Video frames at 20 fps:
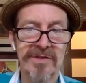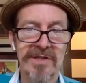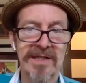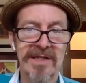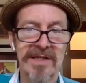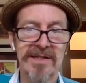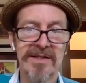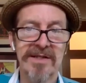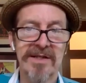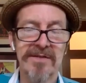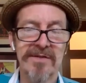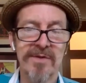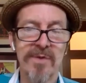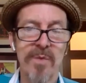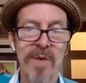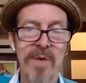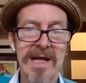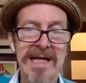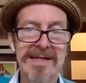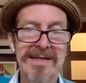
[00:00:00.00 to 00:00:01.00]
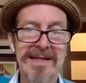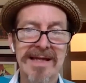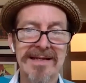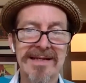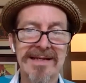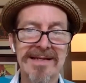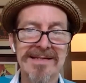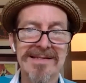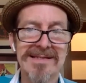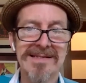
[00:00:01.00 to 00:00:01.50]
in the way that
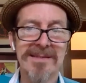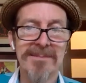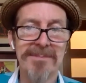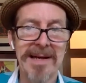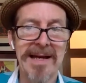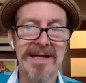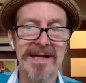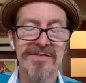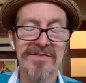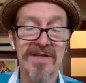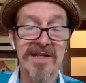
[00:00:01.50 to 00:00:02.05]
is the best.